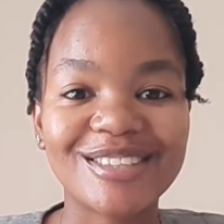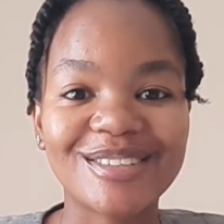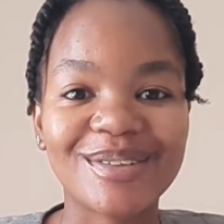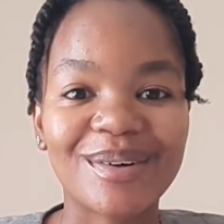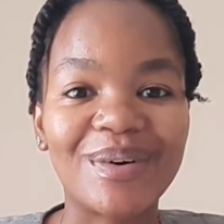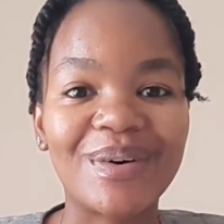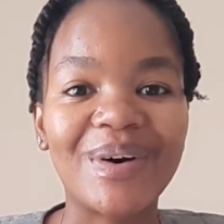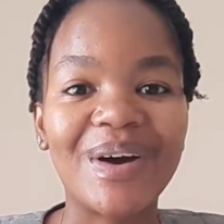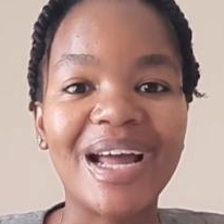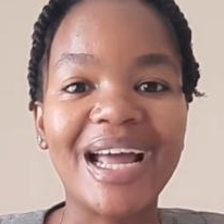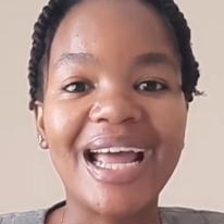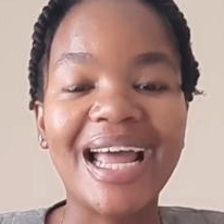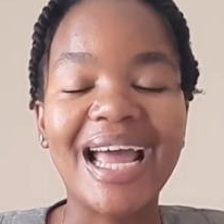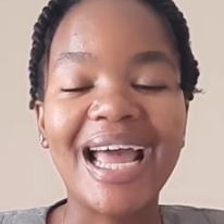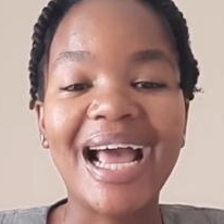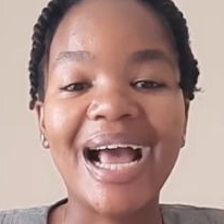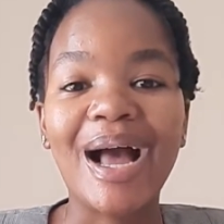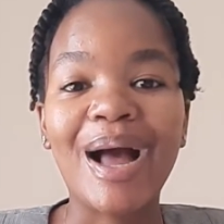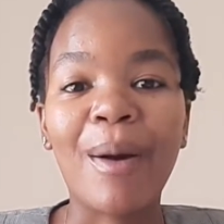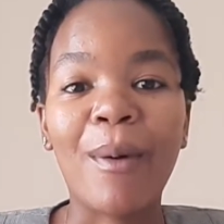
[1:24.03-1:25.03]
So
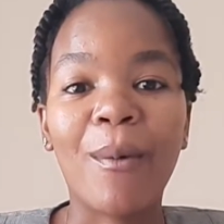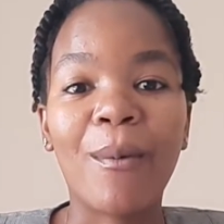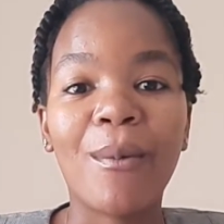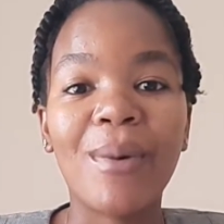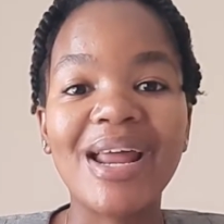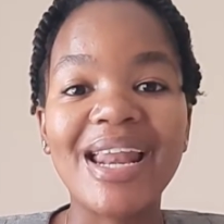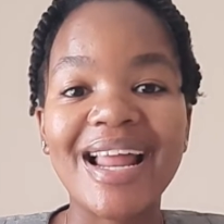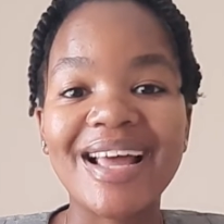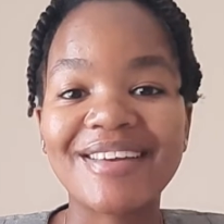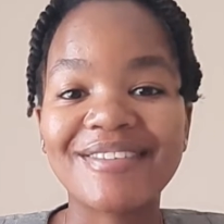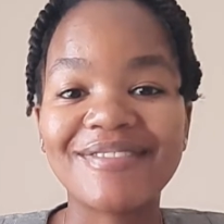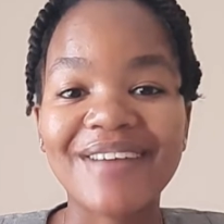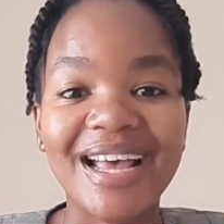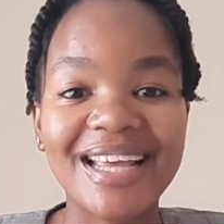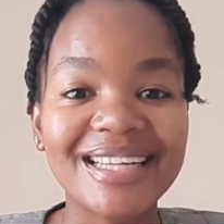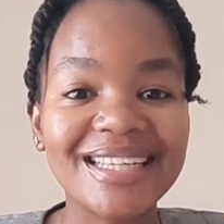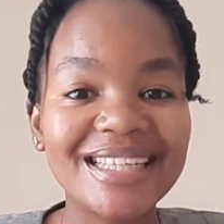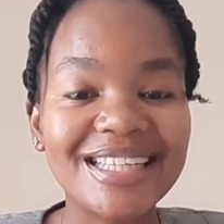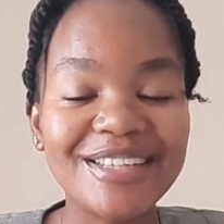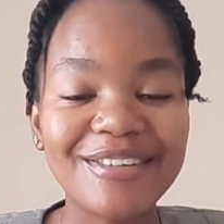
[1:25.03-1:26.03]
when I finally